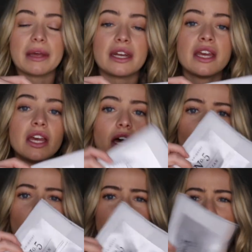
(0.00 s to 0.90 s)
in.
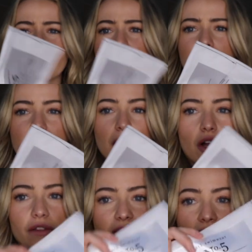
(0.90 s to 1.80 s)
Um, they sent
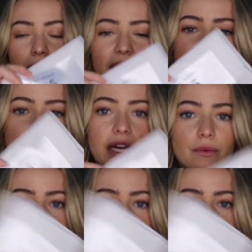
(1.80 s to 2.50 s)
all of these based on